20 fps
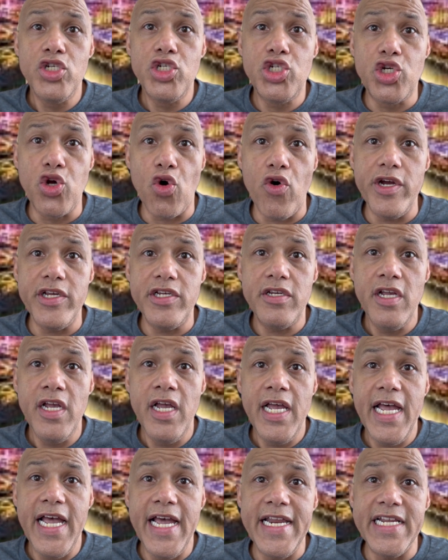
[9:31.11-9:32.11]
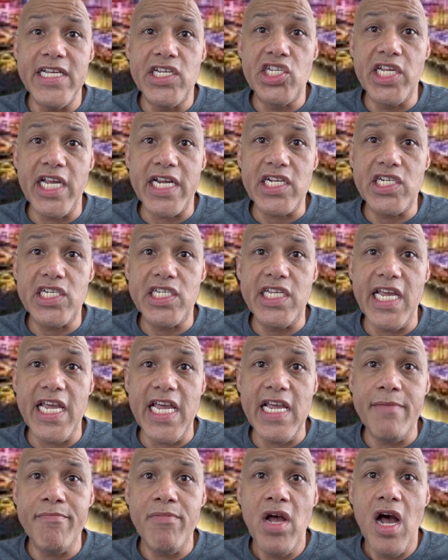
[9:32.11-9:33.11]
choice and the
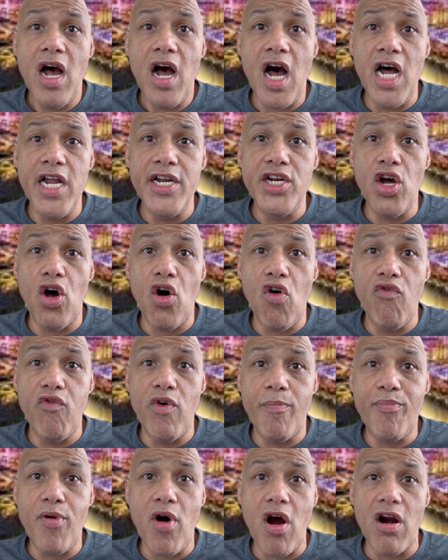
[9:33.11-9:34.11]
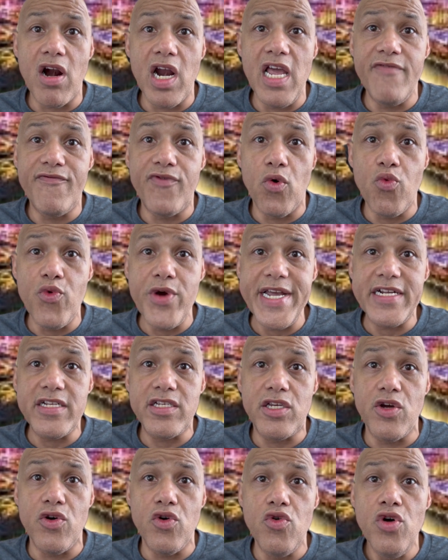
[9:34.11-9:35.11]
16 under-over parlay for week
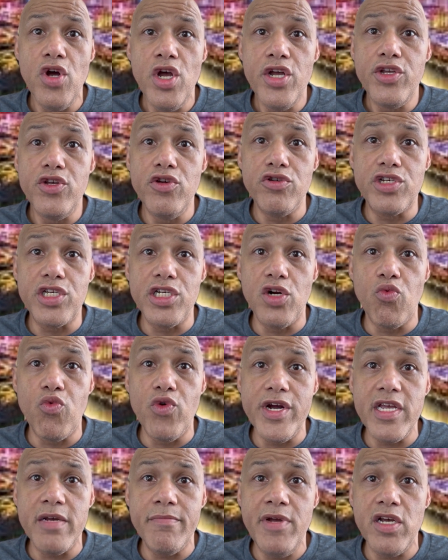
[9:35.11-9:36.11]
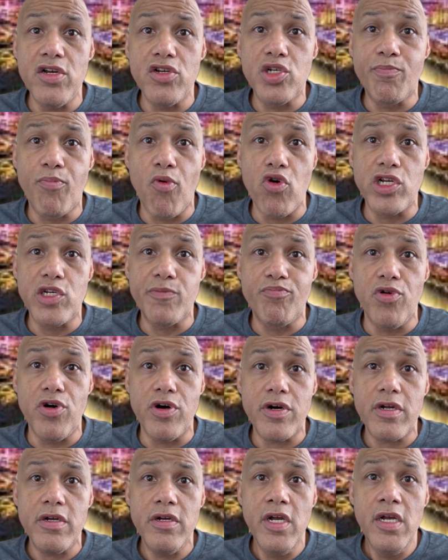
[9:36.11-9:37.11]
two using the William Hill
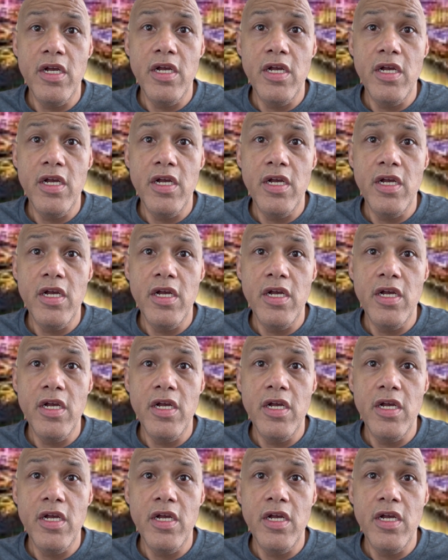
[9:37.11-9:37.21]
Sportsbook